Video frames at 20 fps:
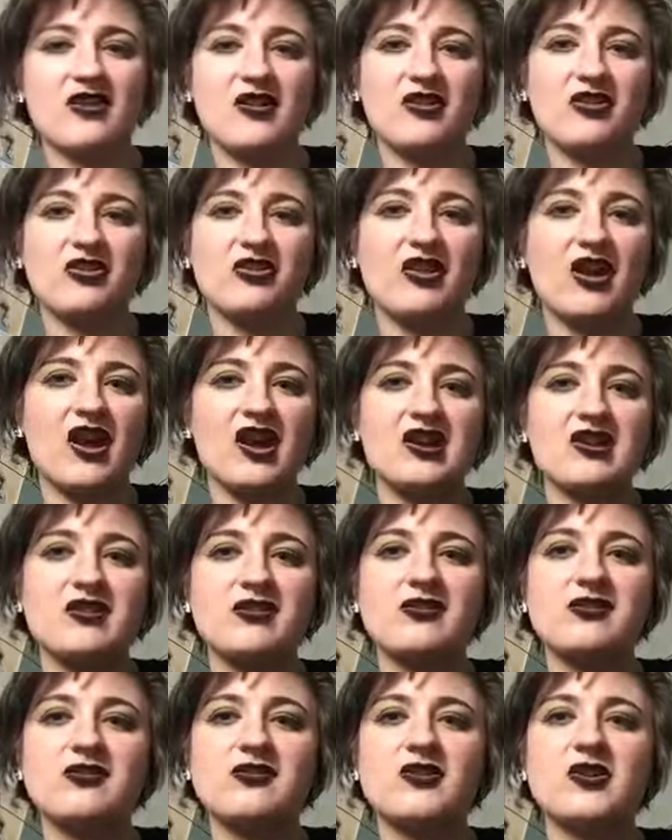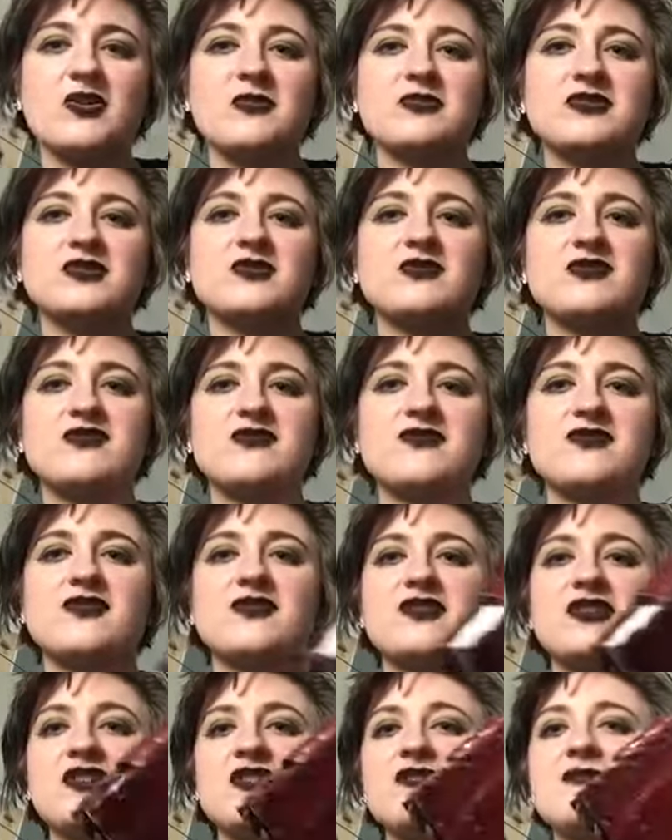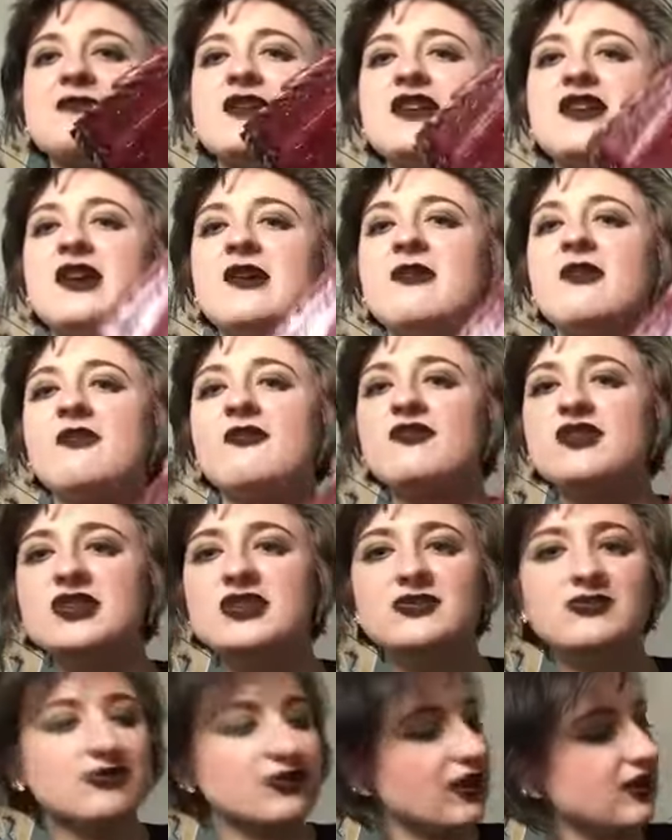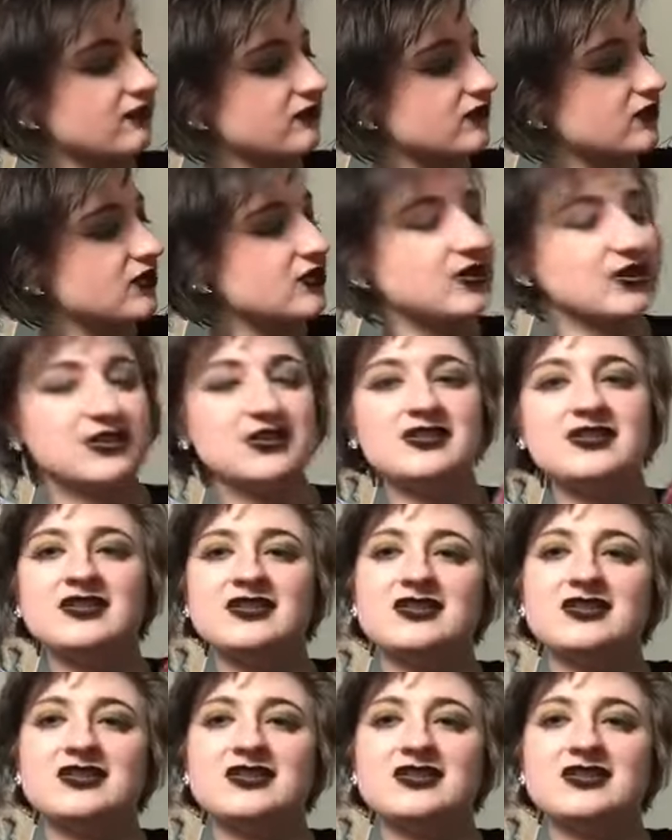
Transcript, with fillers: that is so beautiful it's made out of real leather